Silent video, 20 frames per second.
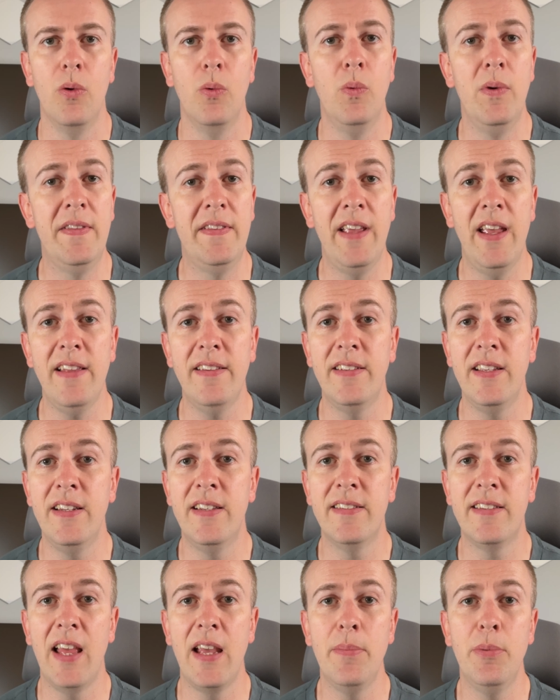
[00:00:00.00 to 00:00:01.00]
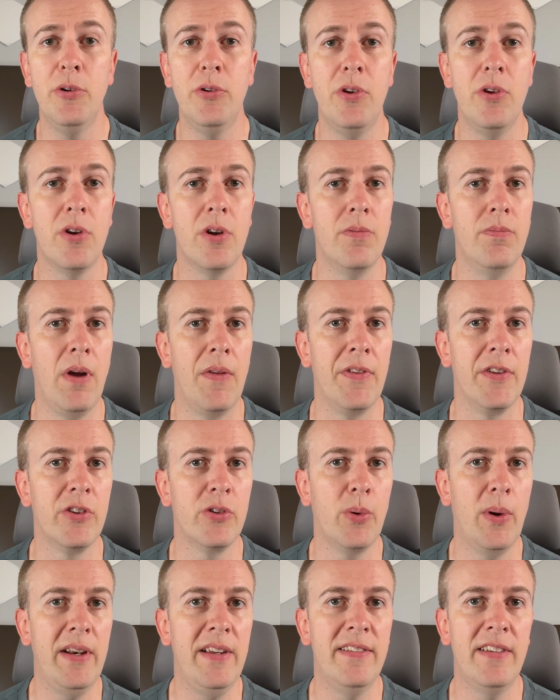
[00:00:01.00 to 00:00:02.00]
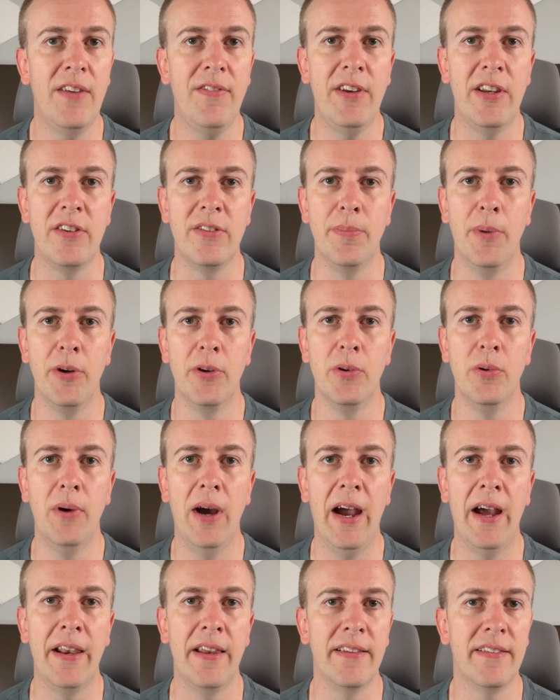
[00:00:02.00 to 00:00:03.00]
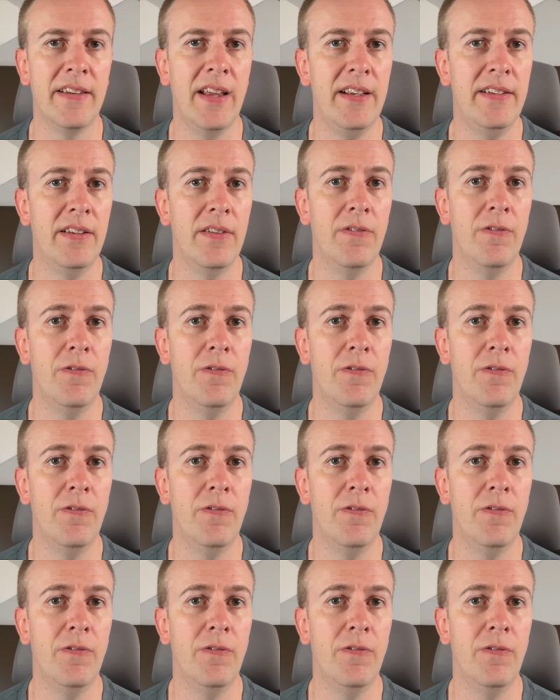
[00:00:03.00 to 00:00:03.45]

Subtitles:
With DSC disabled, you can run the 27-inch model at its native